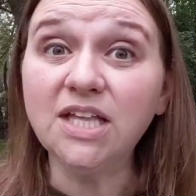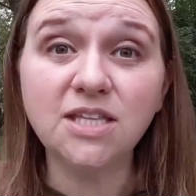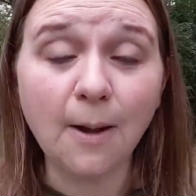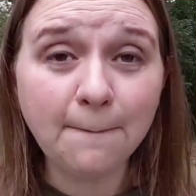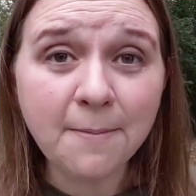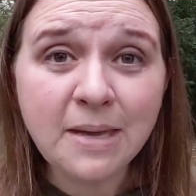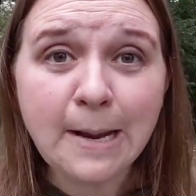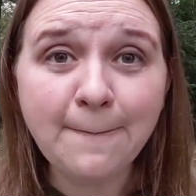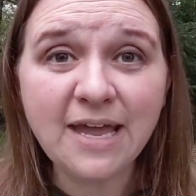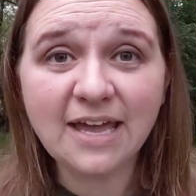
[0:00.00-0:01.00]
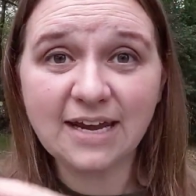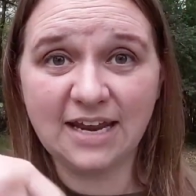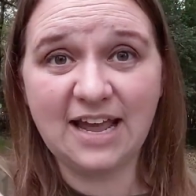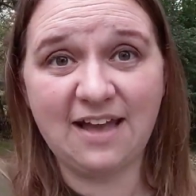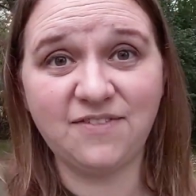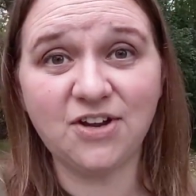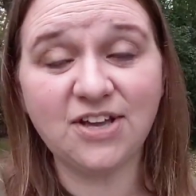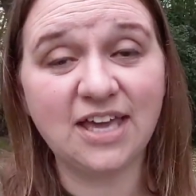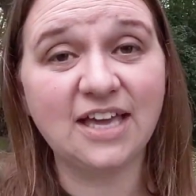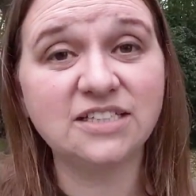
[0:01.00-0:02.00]
Dump them in a pan and have your
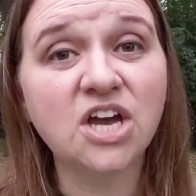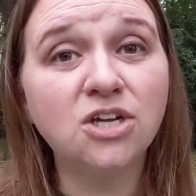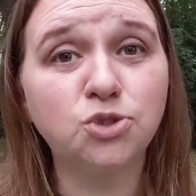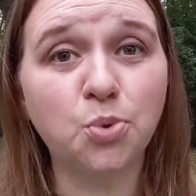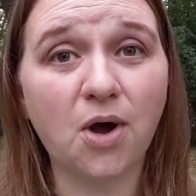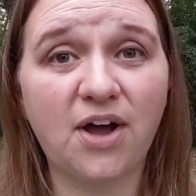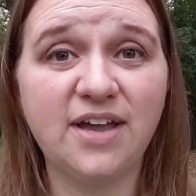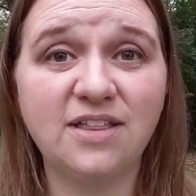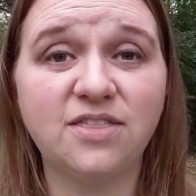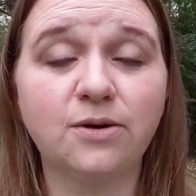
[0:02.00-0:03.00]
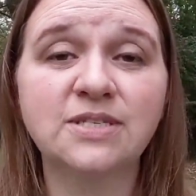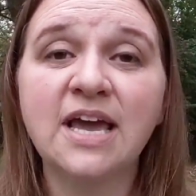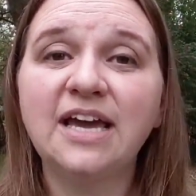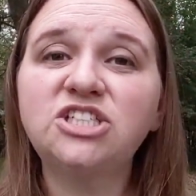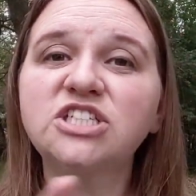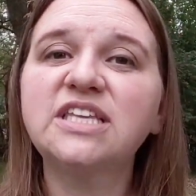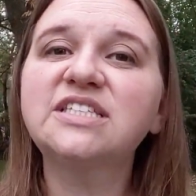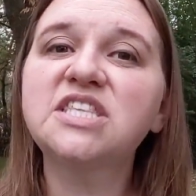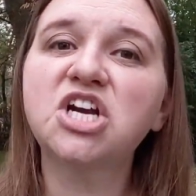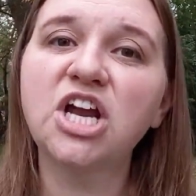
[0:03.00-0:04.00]
kids draw in those. It just
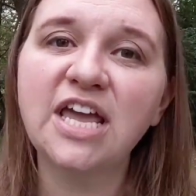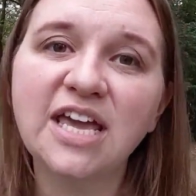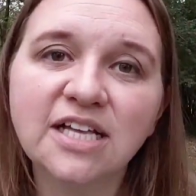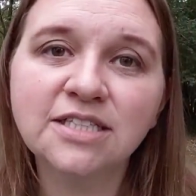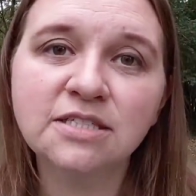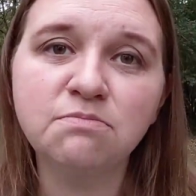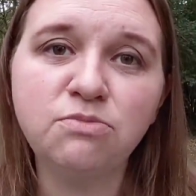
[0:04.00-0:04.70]
gets their hands